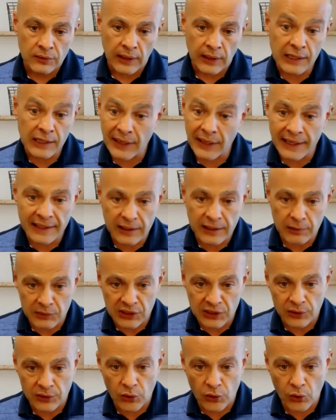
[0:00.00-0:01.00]
Anybody
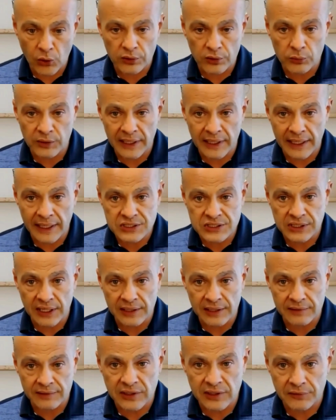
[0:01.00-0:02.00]
can be an owner. We actually
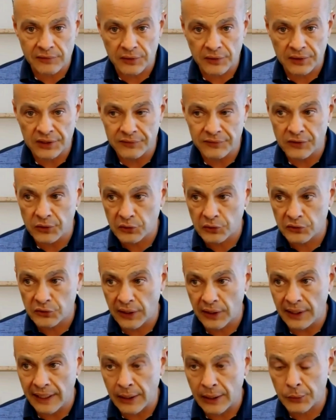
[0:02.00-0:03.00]
several
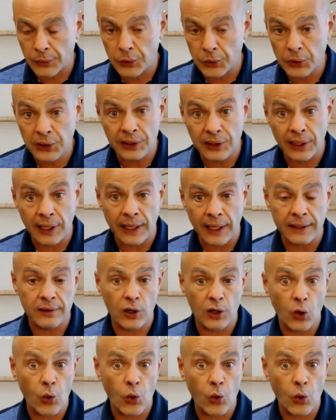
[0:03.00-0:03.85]
individuals right now looking at